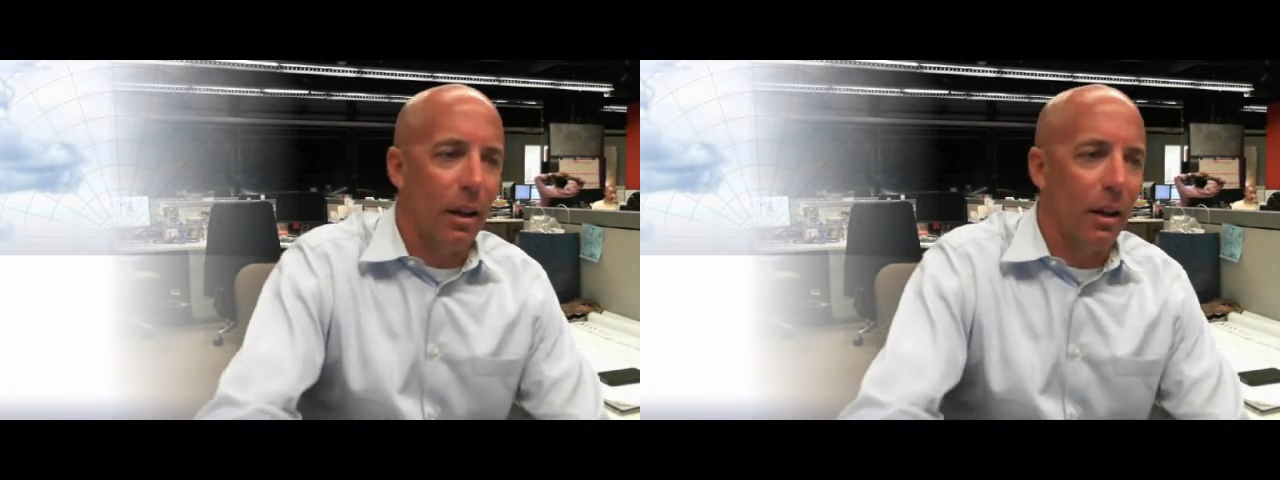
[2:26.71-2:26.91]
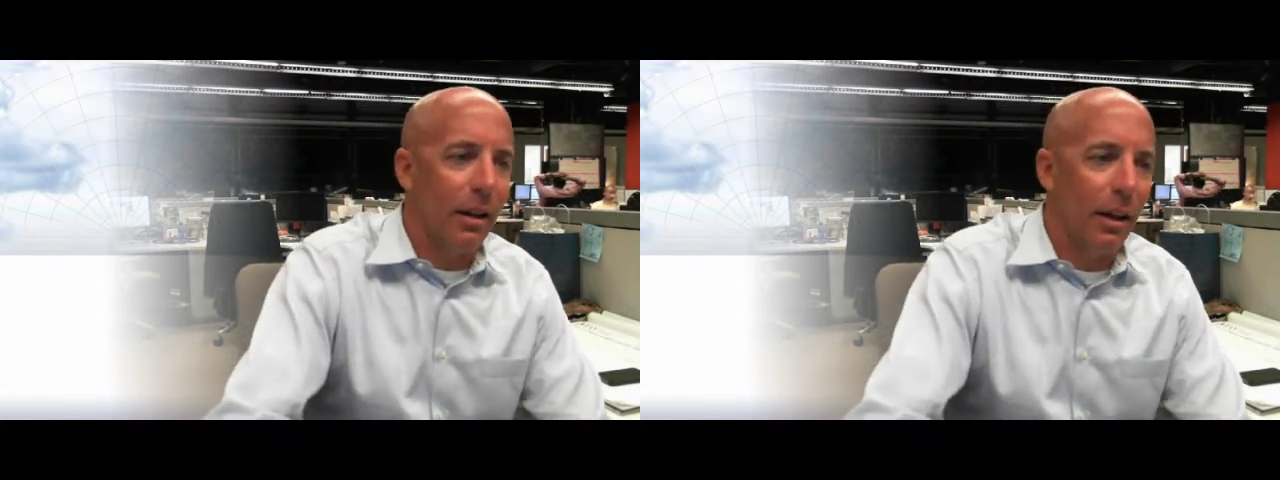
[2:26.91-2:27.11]

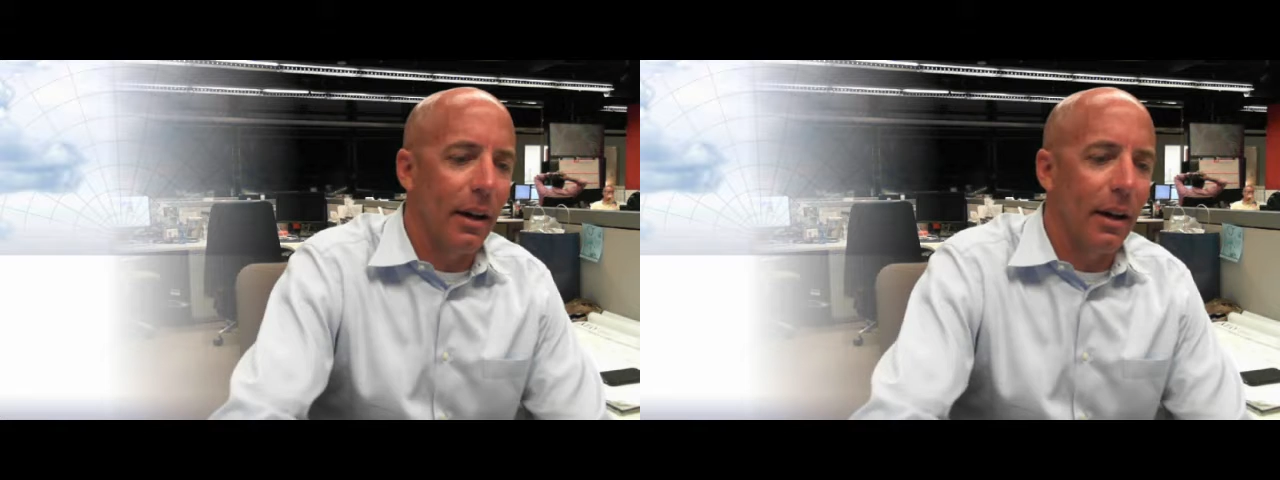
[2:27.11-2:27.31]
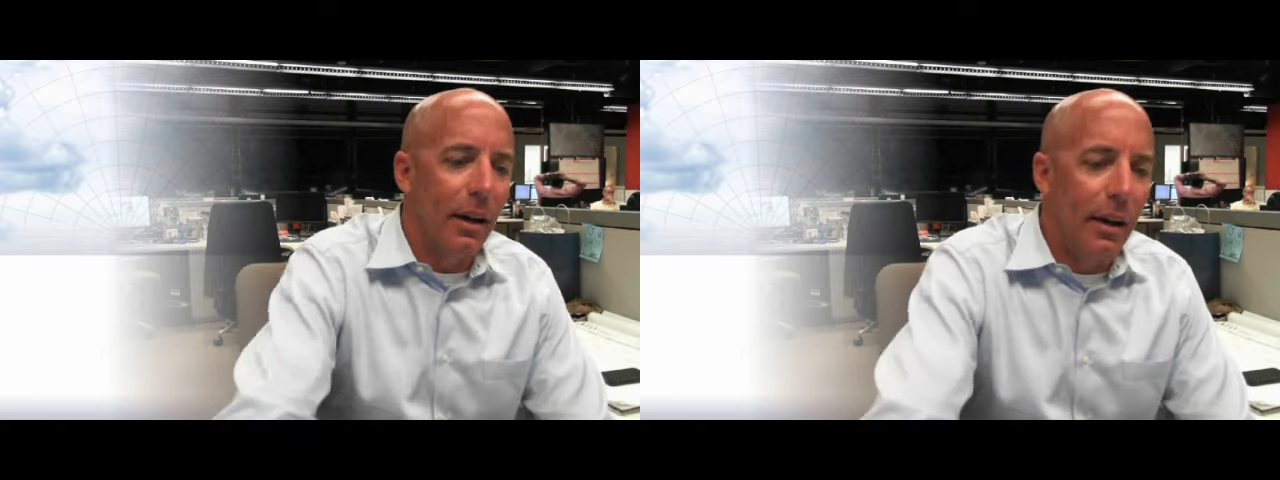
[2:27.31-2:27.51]
And,
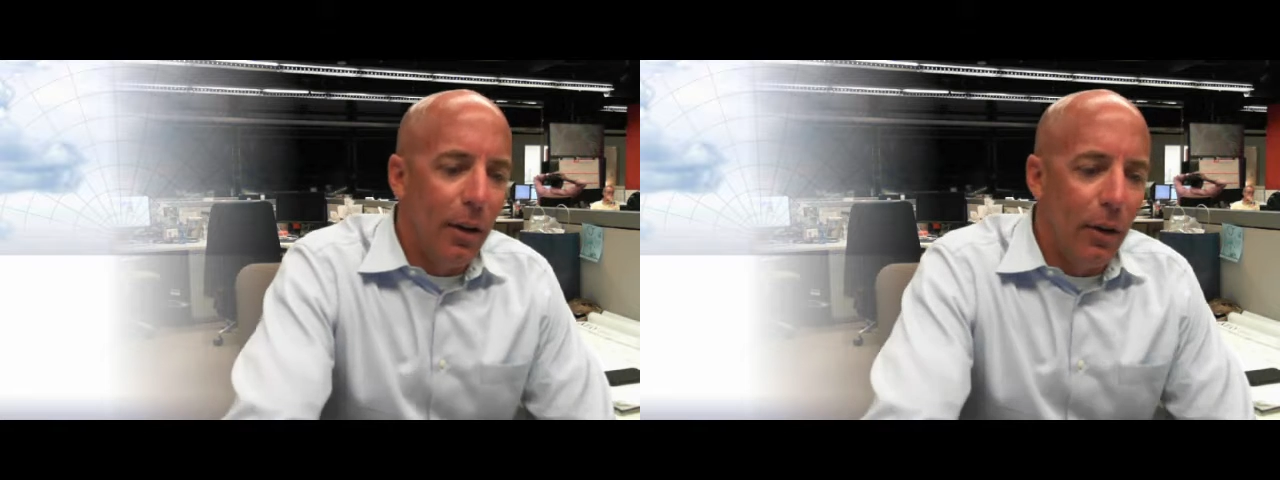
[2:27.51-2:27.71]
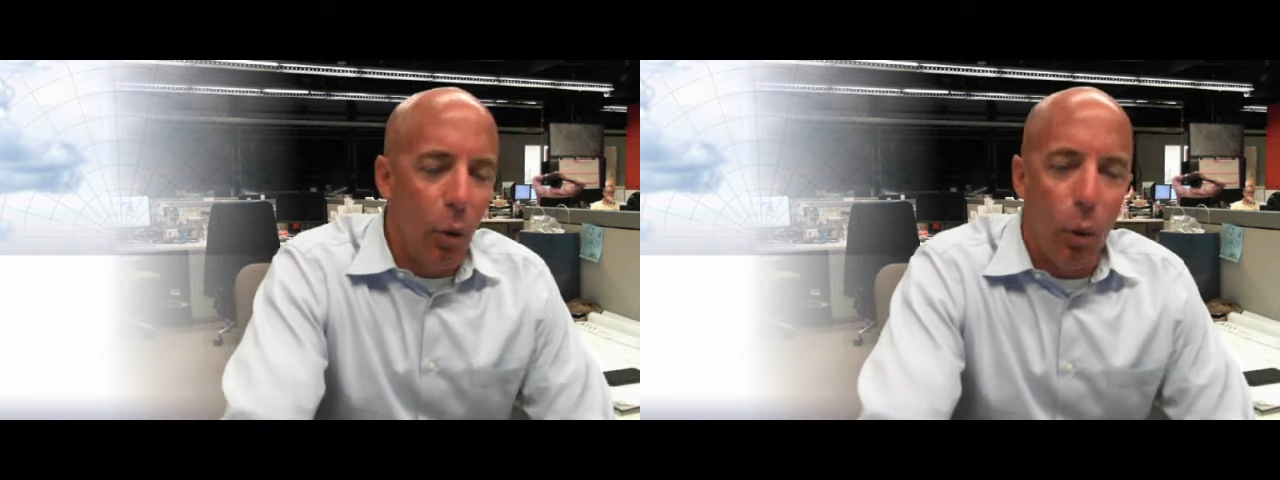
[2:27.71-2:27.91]

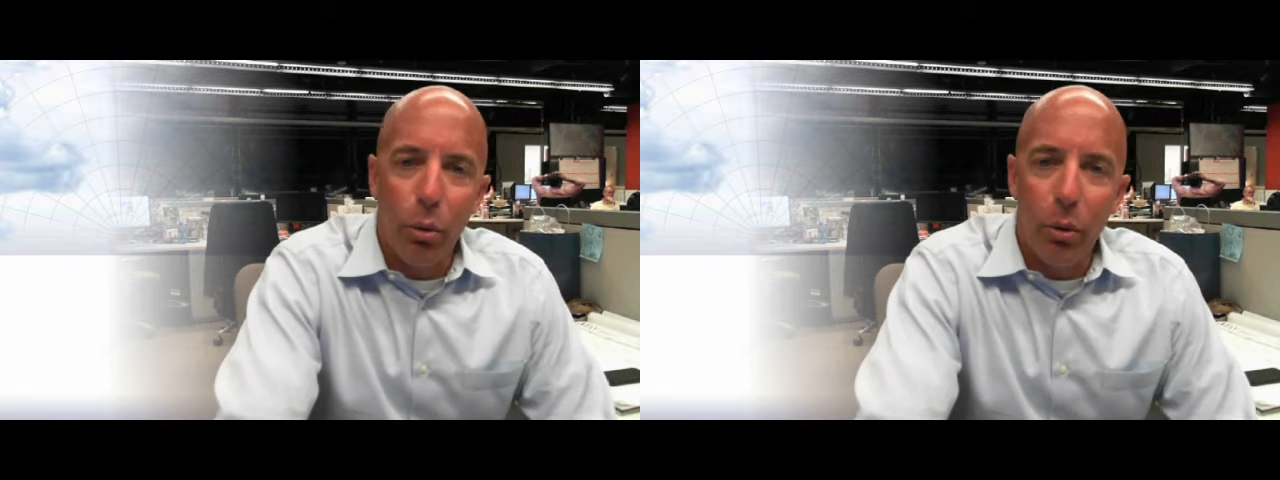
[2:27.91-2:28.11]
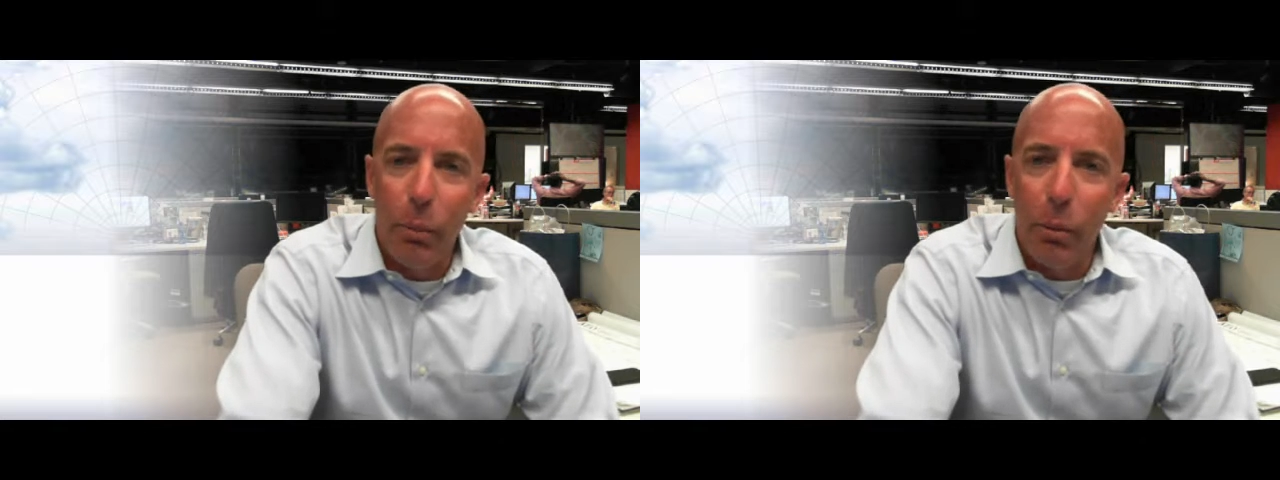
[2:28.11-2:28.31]
of
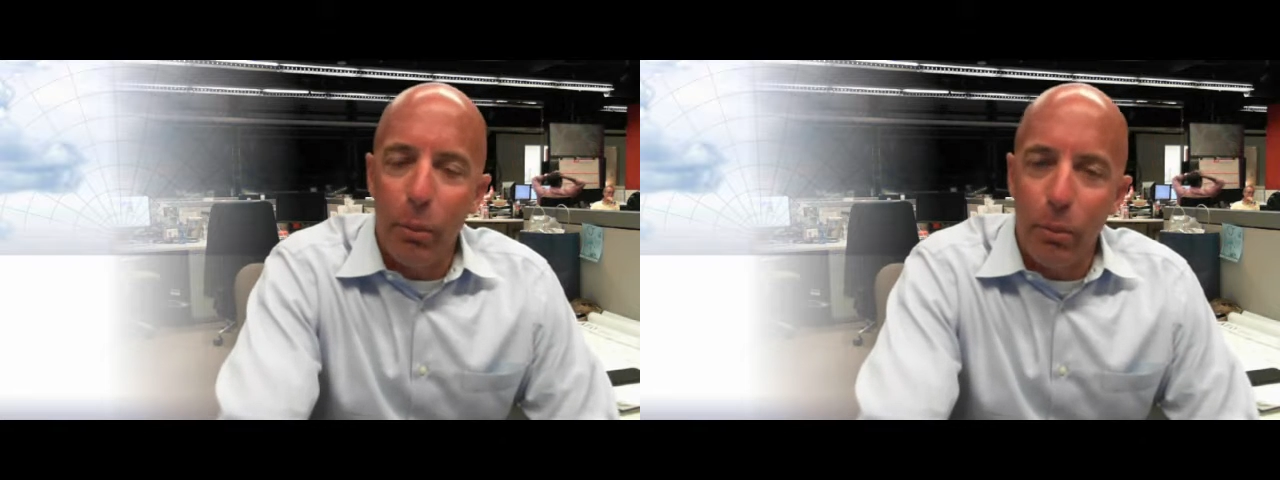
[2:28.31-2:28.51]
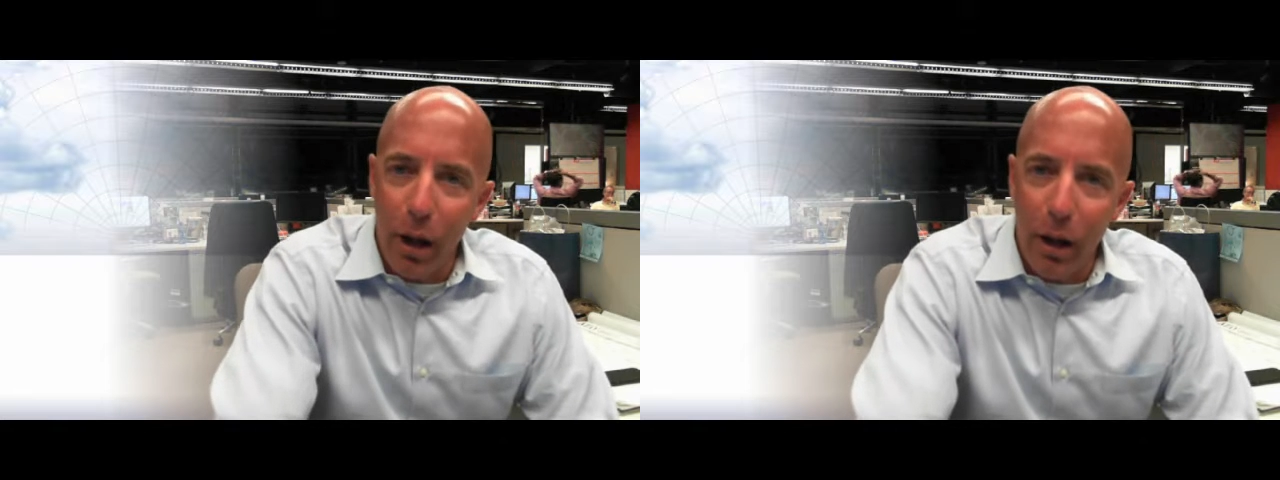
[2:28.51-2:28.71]
course, we'll keep
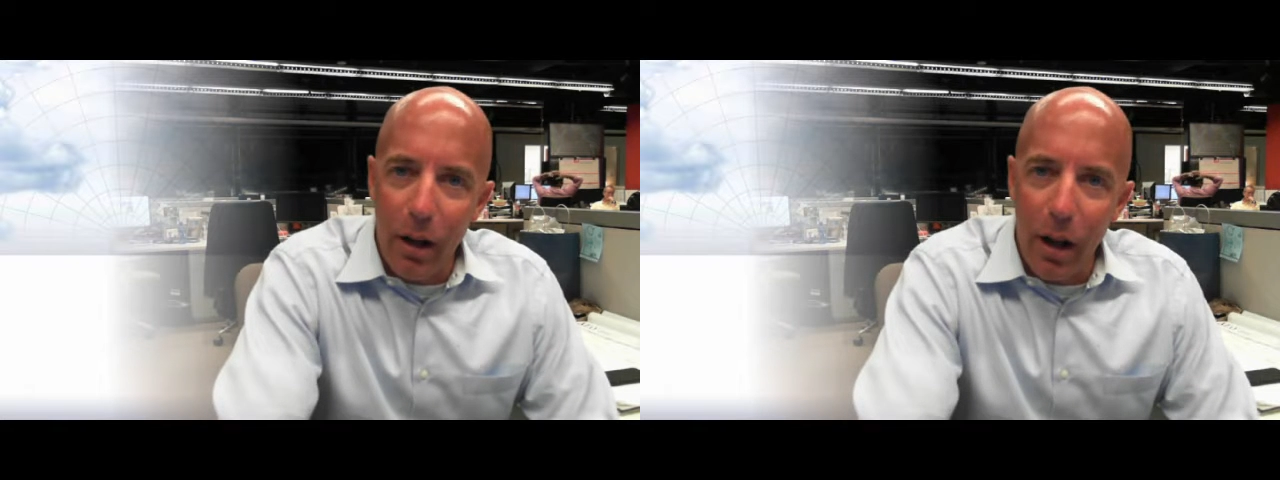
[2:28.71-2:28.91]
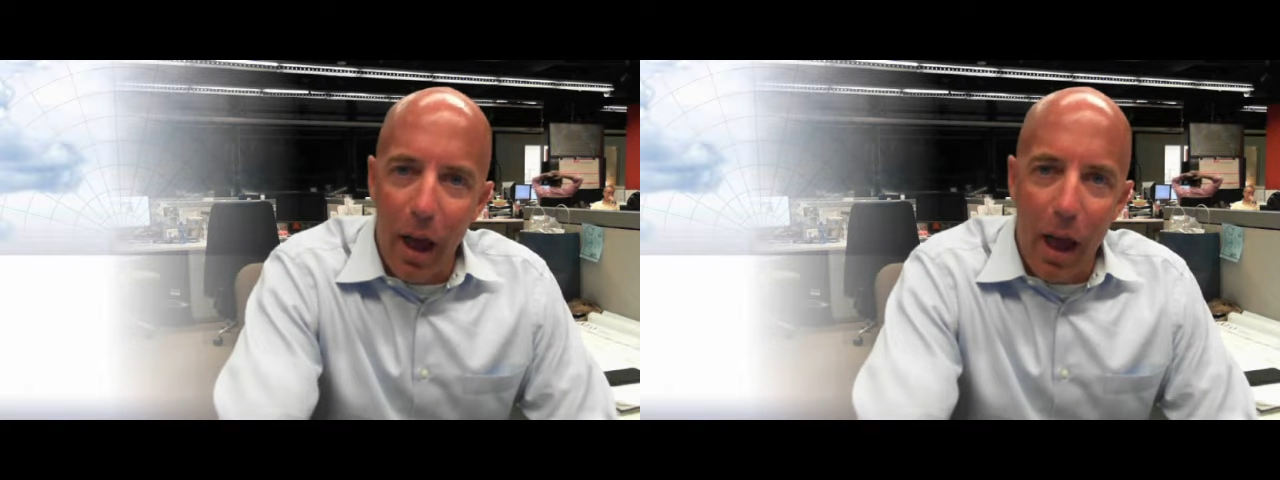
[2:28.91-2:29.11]
you updated.